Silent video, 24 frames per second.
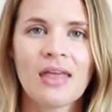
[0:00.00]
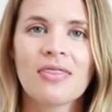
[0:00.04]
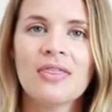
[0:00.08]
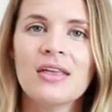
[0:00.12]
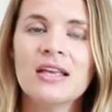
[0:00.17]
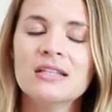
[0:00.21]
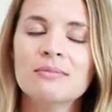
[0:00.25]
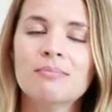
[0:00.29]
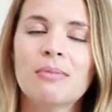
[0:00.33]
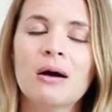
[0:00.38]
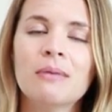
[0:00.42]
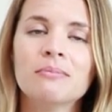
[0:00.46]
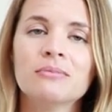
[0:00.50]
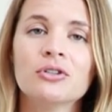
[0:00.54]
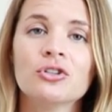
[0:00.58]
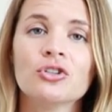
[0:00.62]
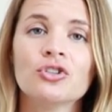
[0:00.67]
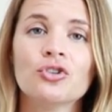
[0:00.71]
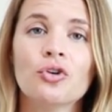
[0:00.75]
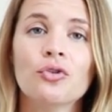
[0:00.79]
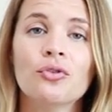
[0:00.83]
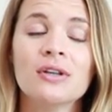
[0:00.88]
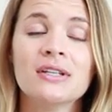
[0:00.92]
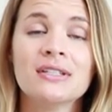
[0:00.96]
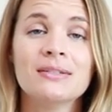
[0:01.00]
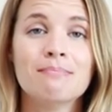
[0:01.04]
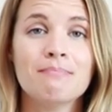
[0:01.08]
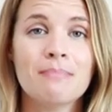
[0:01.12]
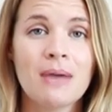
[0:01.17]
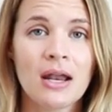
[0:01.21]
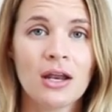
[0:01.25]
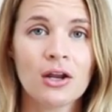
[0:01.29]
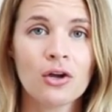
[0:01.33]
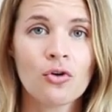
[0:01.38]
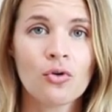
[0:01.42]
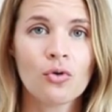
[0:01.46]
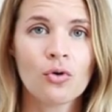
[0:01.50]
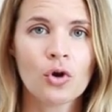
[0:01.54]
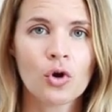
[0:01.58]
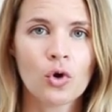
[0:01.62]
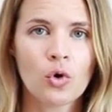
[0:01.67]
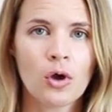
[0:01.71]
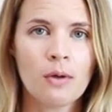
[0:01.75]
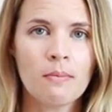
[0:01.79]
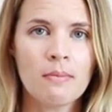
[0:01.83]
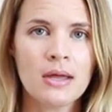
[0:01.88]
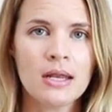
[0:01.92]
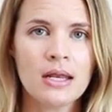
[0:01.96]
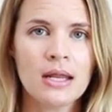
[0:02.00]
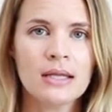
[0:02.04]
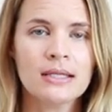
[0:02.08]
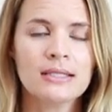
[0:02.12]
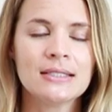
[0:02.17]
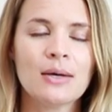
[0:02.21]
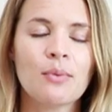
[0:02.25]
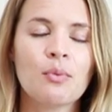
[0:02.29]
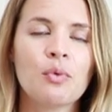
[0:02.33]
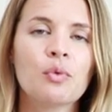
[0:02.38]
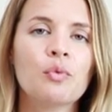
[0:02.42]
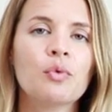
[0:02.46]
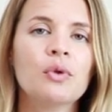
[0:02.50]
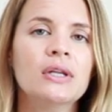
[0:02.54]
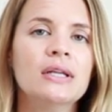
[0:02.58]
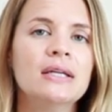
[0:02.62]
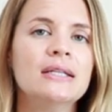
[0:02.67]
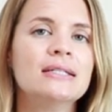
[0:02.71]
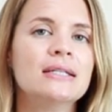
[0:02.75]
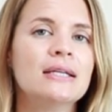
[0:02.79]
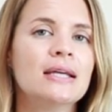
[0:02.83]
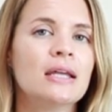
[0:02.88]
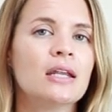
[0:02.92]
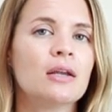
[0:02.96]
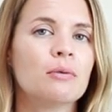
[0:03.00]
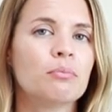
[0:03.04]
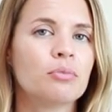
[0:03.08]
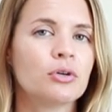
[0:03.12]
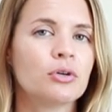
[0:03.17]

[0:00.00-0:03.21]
These pumps are sold as medical equipment, and someone will need to get a